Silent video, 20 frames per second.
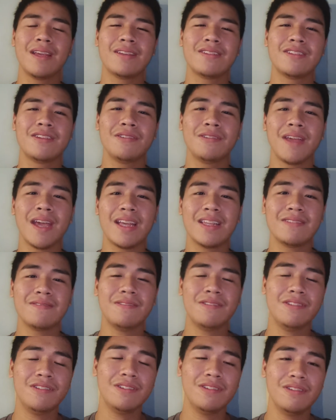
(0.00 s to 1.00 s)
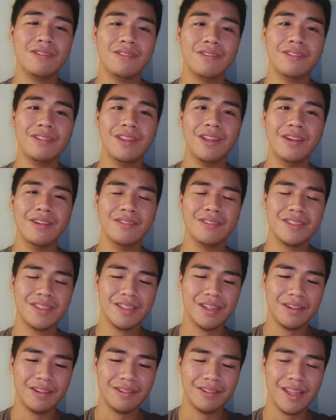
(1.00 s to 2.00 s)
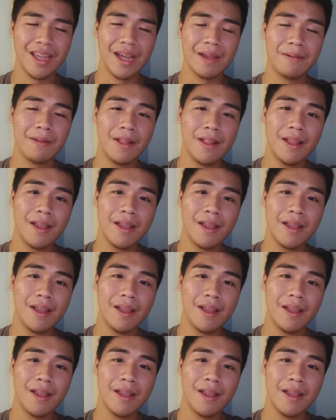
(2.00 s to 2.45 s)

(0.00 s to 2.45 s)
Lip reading: share guys with you know. So yeah,